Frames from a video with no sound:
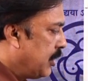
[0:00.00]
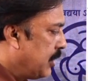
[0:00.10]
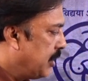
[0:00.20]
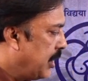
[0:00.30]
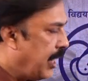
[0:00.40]

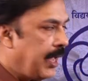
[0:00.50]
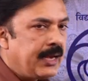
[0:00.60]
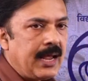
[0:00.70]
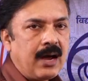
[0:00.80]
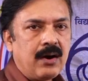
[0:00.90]
the
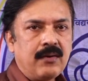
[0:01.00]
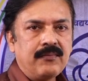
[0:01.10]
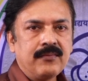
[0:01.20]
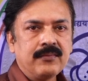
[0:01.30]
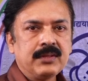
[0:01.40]
area
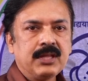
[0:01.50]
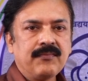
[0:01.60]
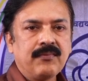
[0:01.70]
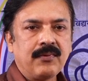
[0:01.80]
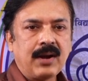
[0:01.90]
of the
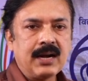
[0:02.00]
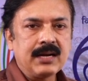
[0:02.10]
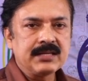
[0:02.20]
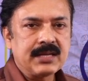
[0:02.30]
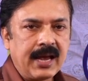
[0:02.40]
floral
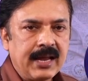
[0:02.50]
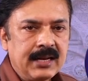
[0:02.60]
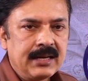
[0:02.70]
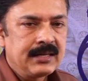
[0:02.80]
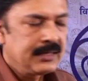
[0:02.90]

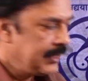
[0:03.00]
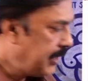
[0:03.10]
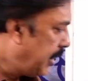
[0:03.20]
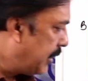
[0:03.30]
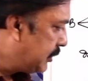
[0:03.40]
design
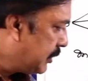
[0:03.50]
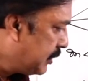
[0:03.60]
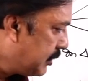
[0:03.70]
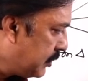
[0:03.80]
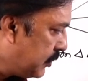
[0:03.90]
is
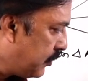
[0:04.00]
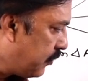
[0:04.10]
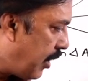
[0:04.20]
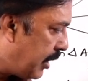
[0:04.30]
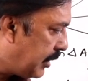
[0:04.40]

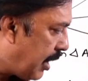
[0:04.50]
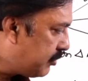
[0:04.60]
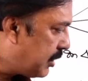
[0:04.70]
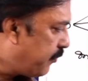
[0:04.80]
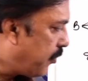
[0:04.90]

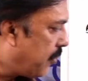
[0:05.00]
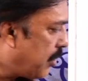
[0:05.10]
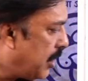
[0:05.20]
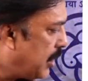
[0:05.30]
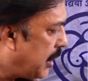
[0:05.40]

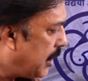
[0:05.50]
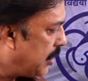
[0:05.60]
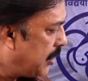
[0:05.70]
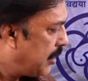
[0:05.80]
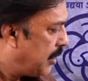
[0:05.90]

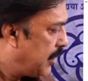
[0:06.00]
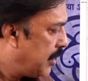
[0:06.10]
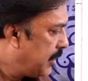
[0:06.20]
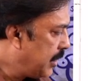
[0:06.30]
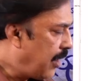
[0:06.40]

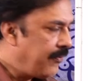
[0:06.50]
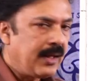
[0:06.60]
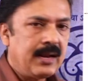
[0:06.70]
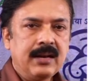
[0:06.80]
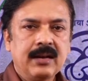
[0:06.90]

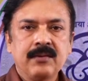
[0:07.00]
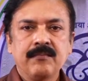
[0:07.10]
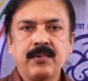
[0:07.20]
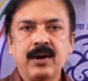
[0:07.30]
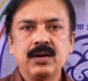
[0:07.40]

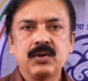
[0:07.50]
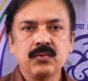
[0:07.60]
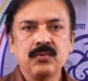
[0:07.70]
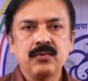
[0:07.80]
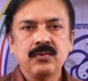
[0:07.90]

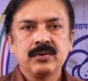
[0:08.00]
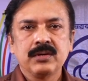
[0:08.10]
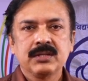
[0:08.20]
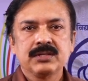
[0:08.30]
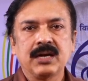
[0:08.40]
1411.2
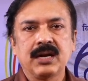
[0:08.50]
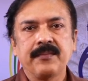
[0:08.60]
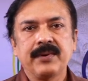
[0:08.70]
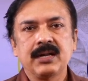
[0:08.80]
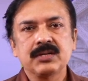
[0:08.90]

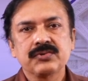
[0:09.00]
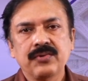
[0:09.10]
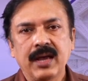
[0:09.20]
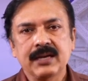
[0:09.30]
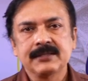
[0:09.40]
centimeter
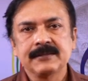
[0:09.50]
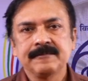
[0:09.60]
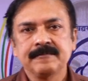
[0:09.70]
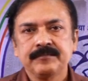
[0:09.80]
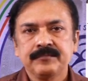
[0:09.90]
square.
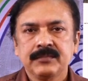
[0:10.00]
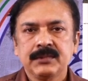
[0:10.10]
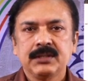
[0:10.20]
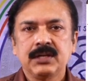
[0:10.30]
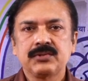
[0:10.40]

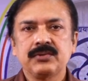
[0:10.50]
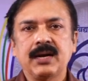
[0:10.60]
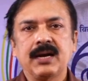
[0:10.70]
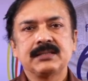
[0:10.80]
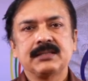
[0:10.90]
Dear
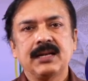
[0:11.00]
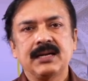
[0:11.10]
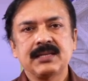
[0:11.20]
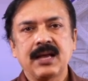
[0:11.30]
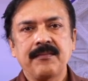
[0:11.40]
students,
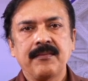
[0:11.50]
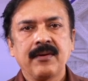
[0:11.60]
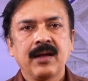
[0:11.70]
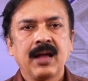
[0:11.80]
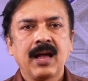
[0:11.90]
let's have
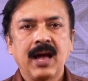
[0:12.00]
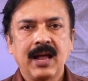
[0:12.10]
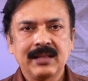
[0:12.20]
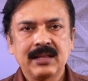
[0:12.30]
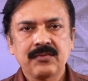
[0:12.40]

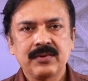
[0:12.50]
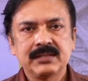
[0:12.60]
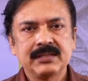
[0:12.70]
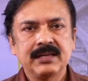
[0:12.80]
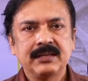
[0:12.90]
another
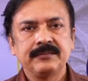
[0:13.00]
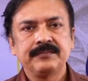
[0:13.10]
question.